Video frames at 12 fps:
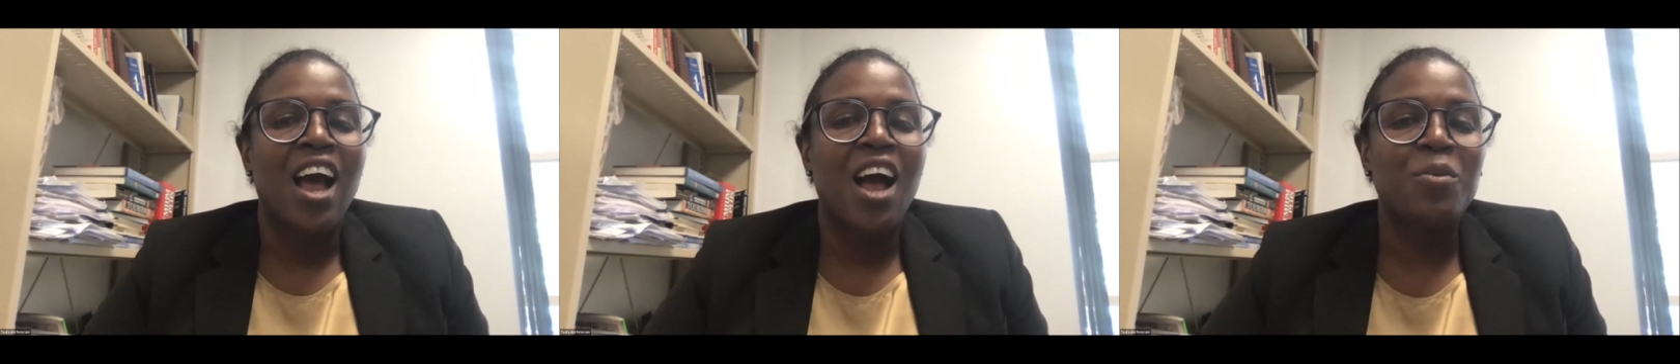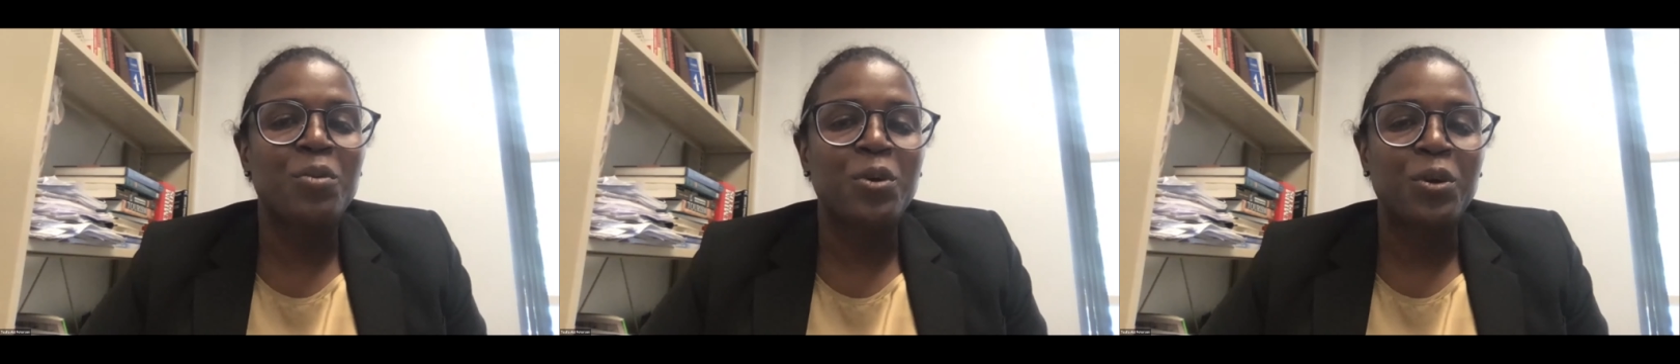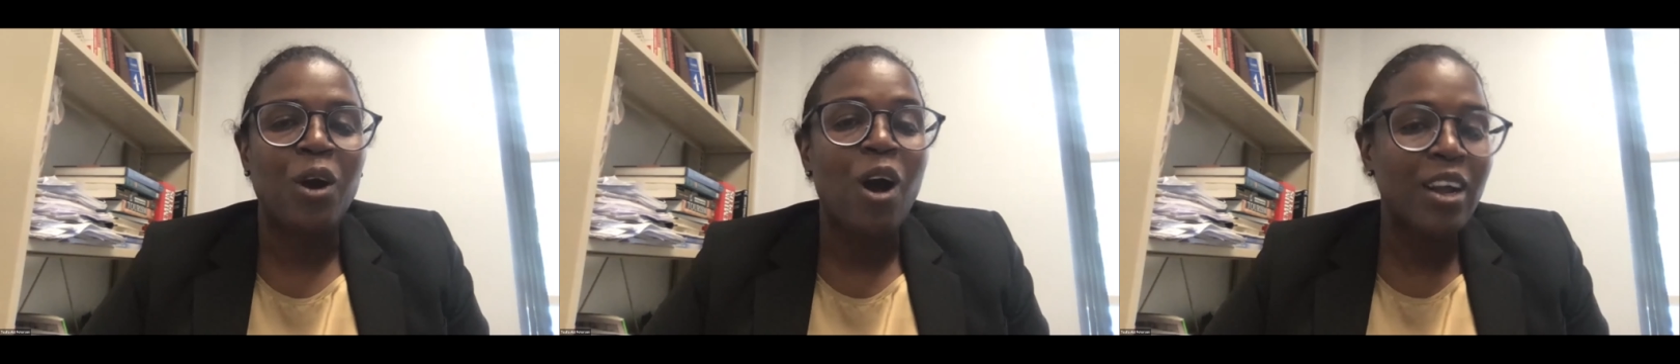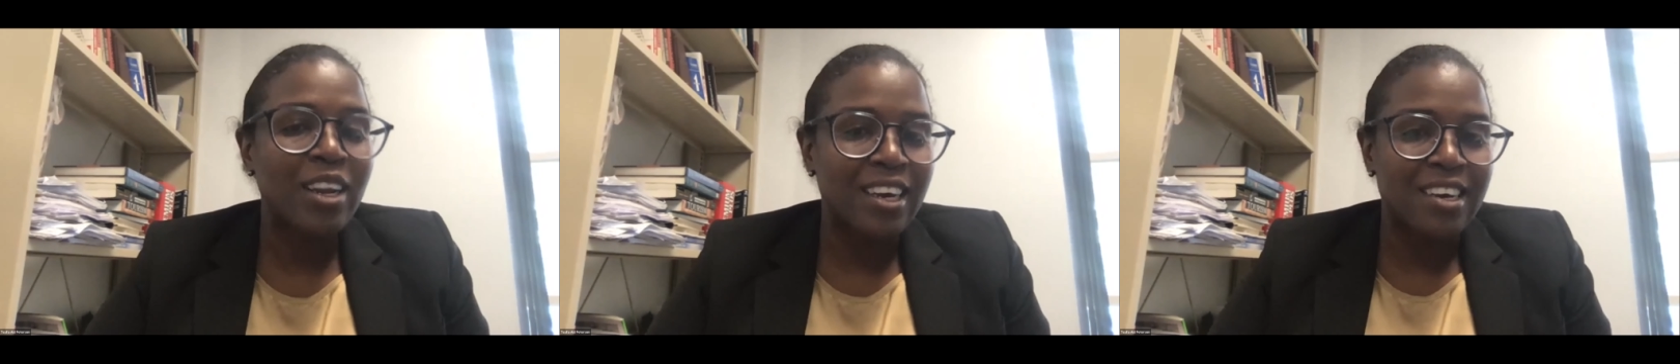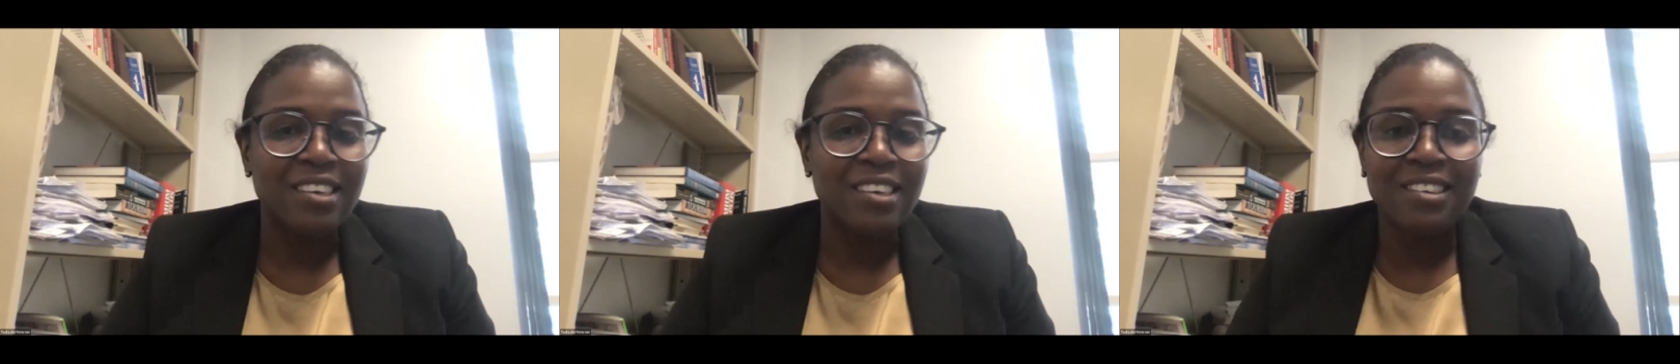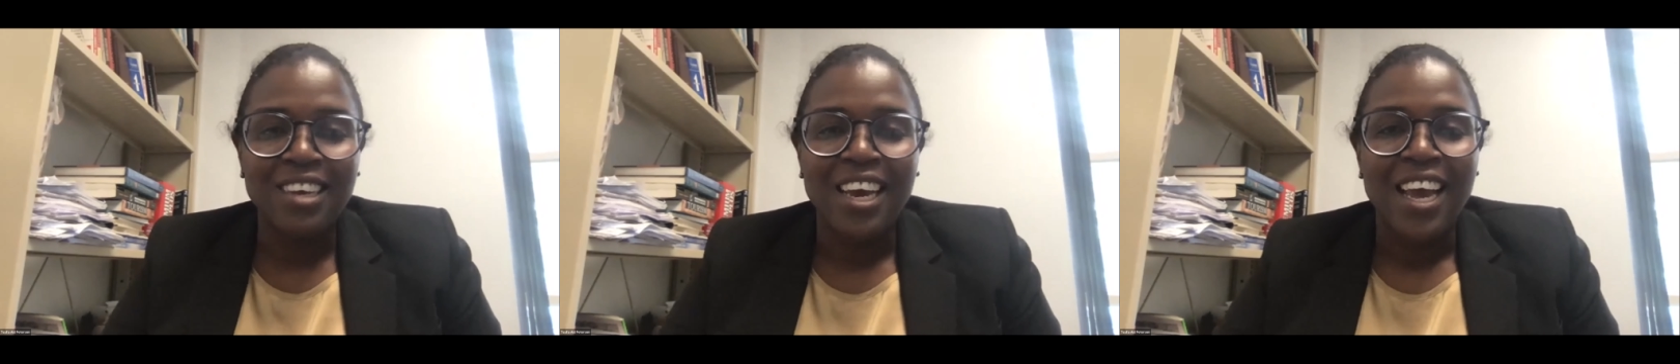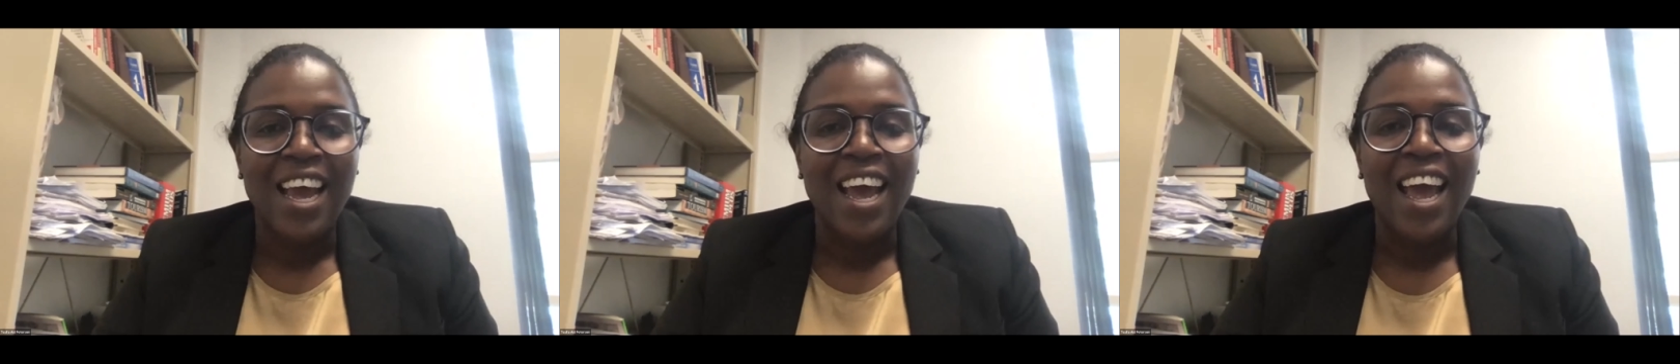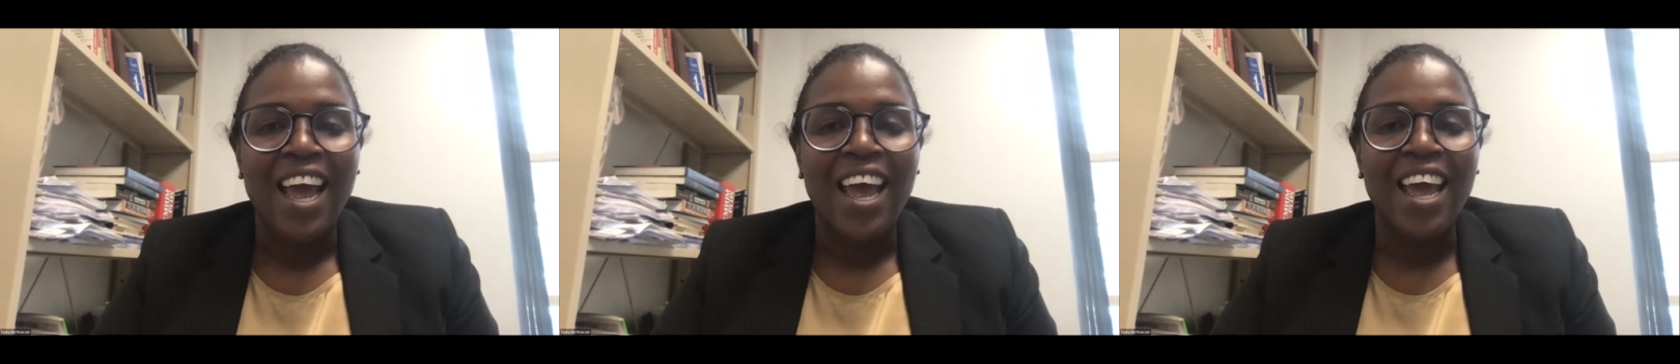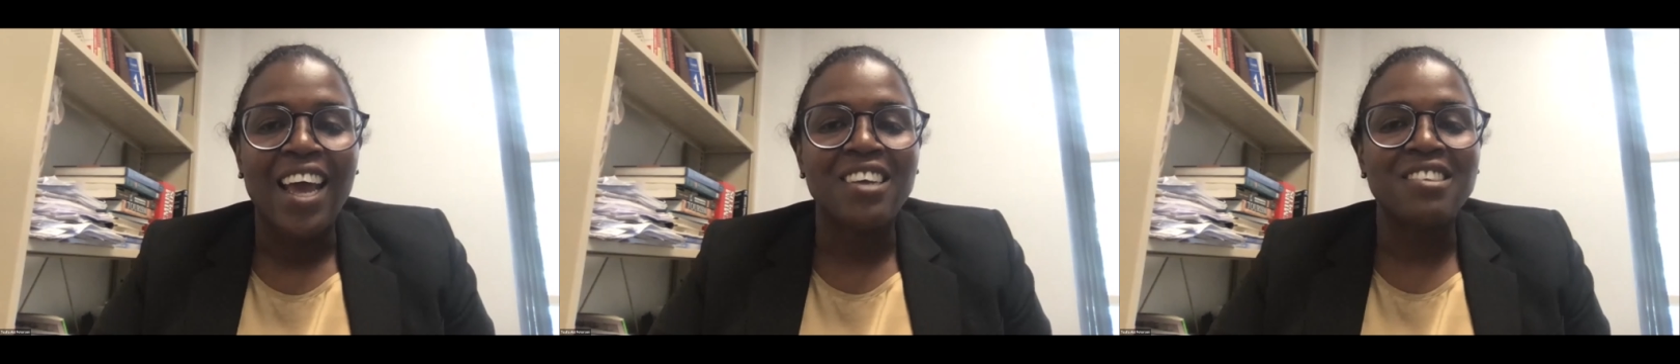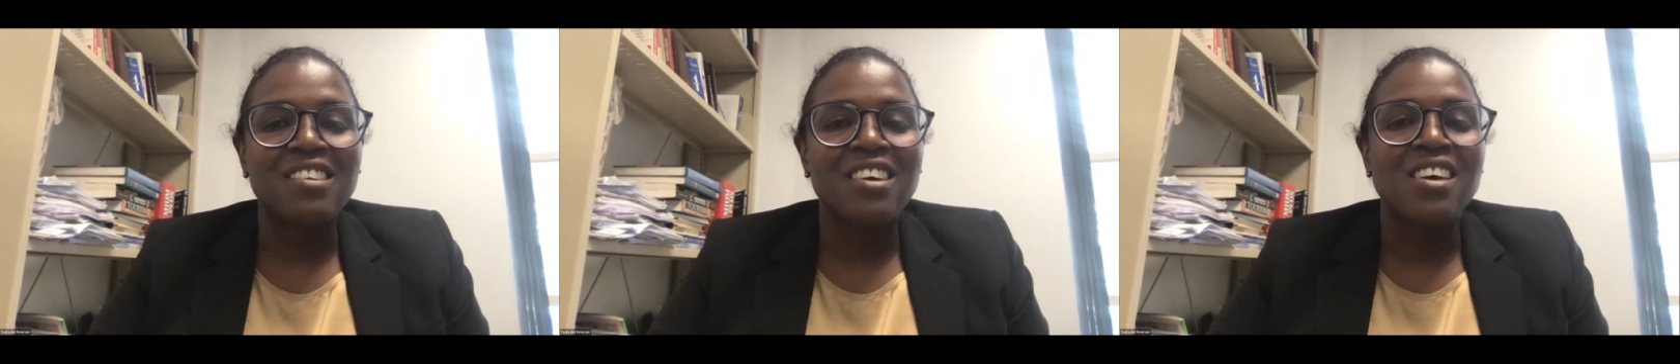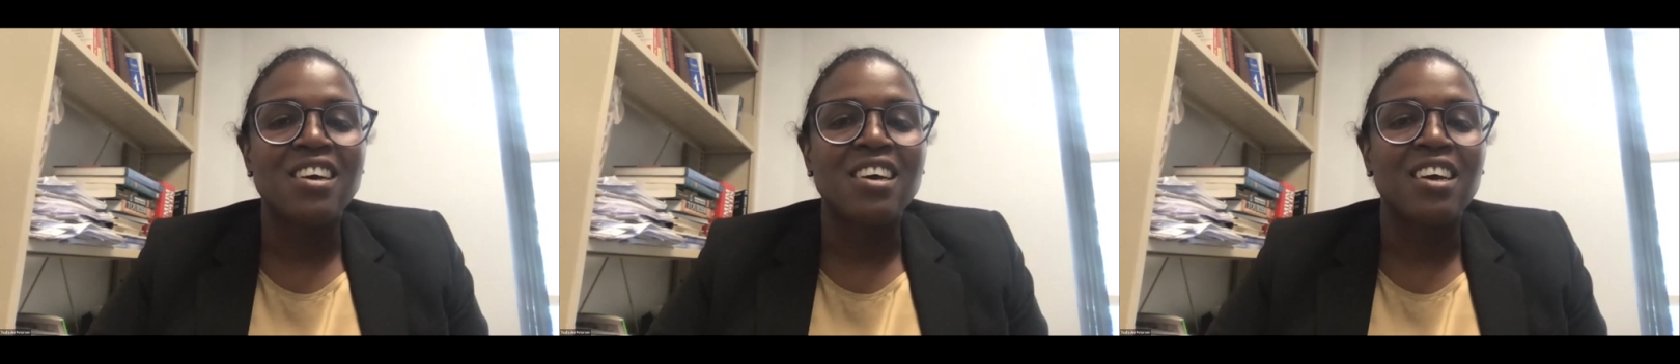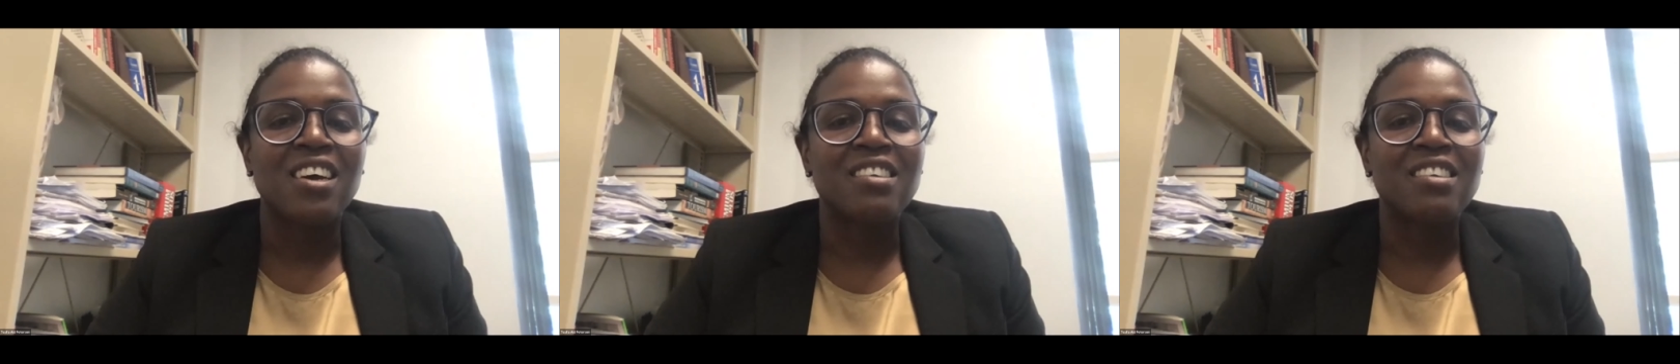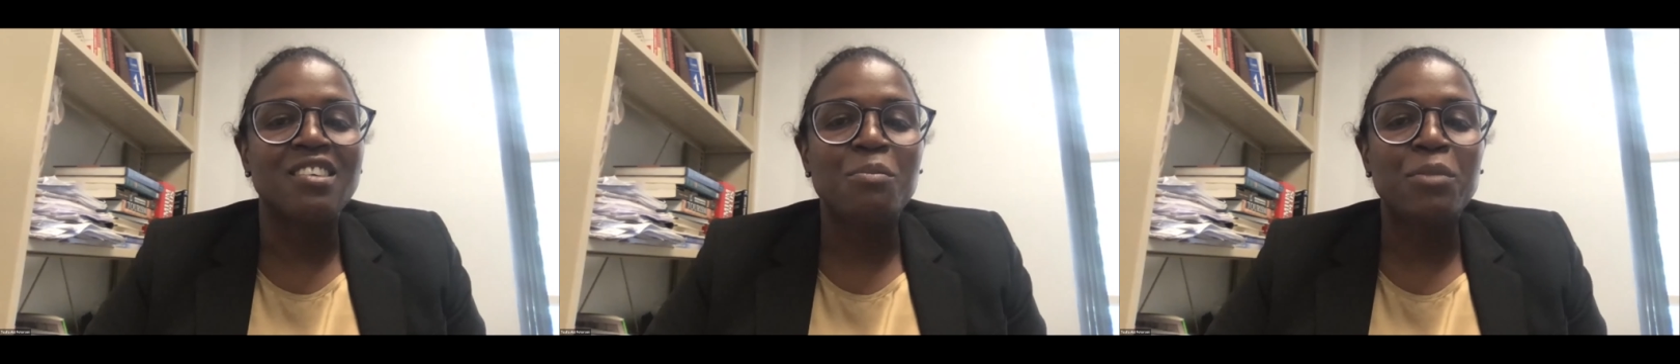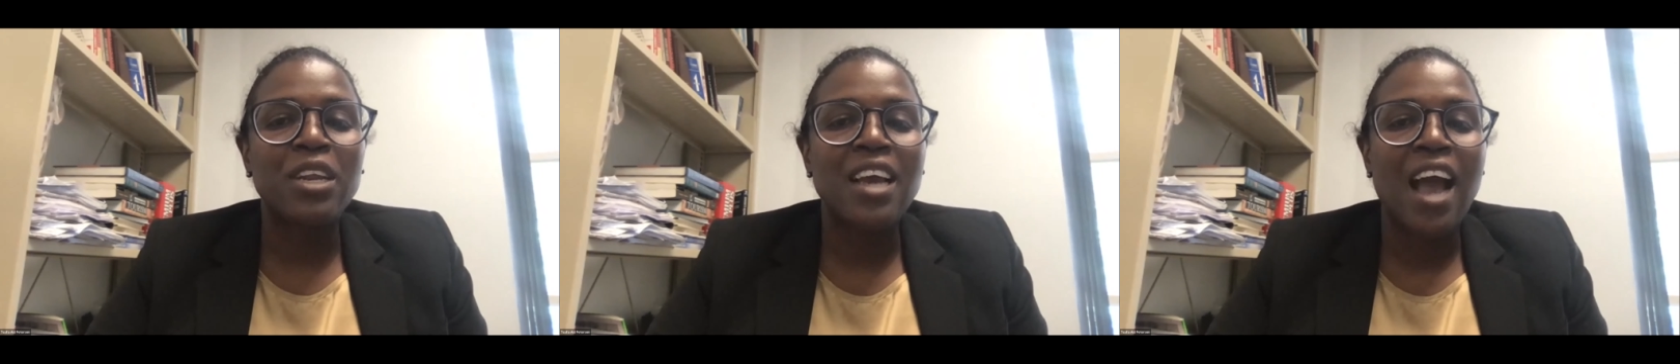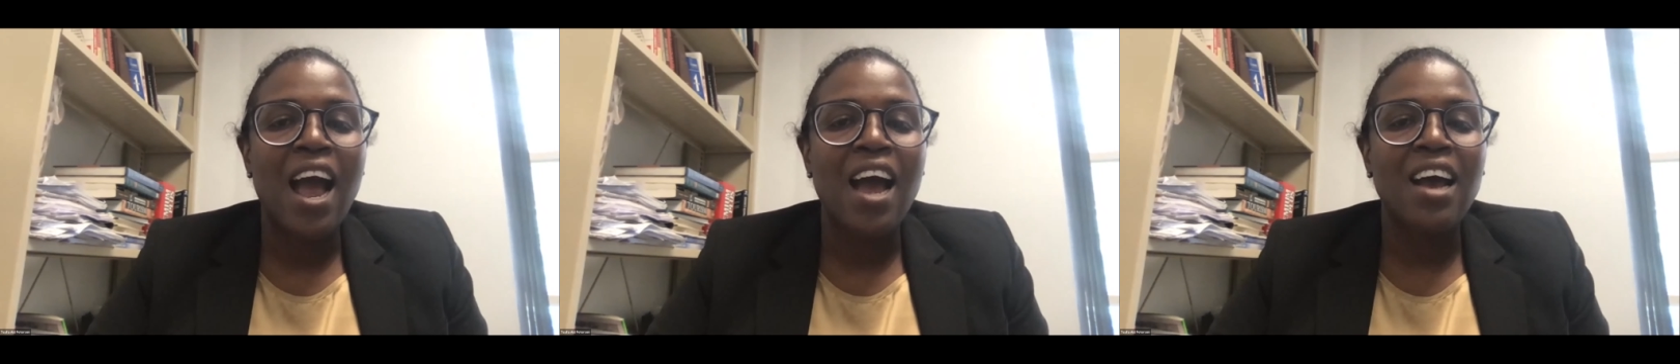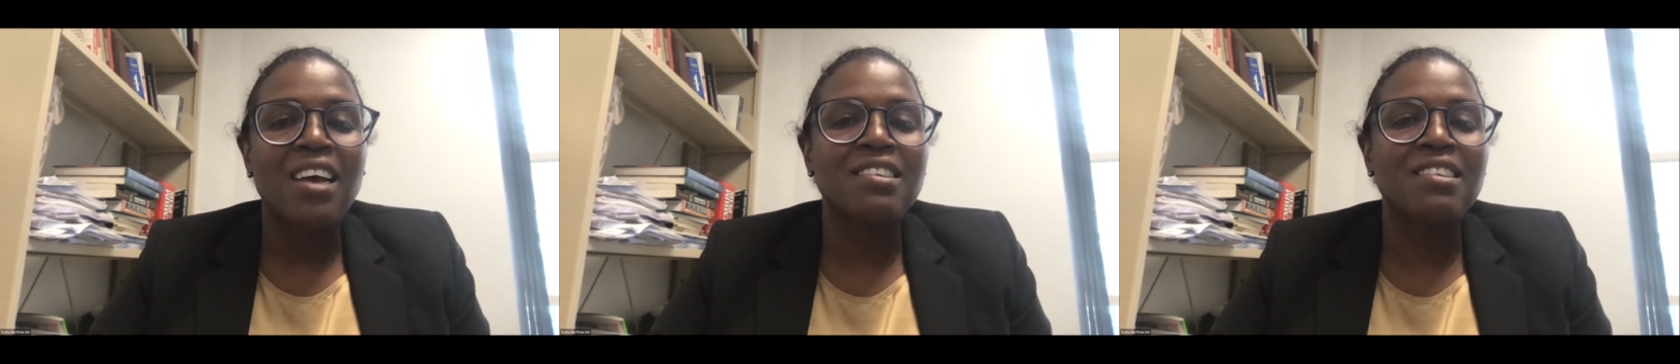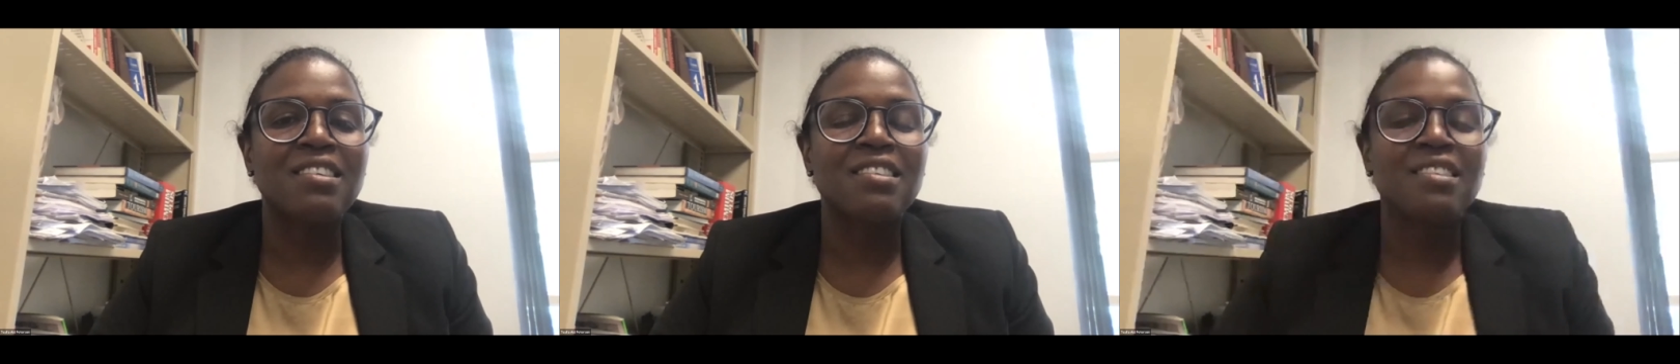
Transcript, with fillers: our audience and uh, somebody asks.